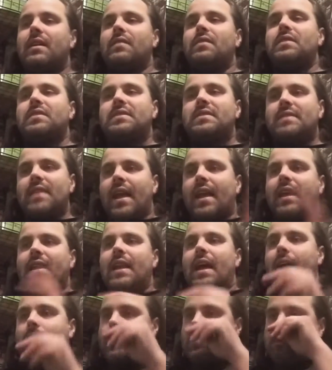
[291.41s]
The second
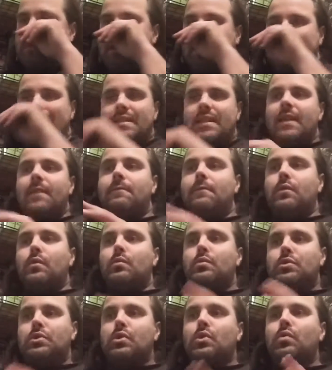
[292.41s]
option is if
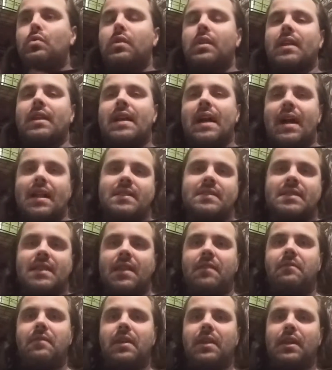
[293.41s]
you do click on
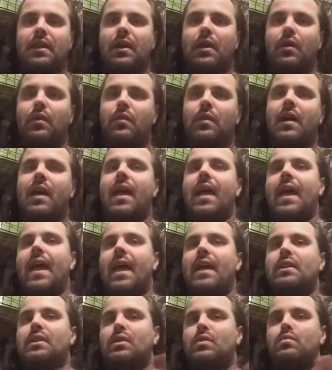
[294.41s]
said video
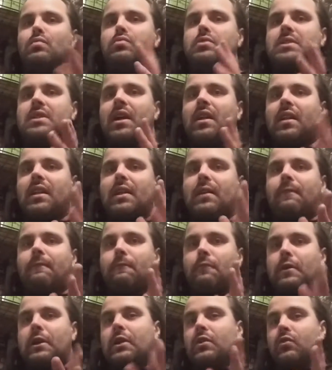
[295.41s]
and you suddenly
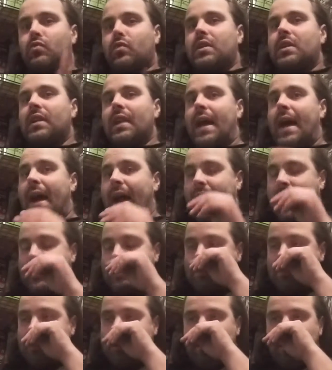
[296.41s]
freaking
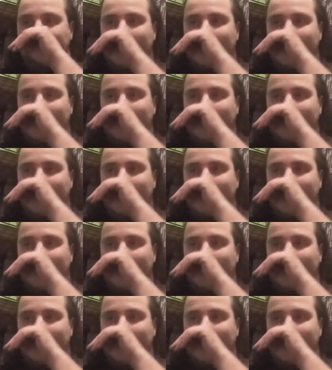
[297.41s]
realize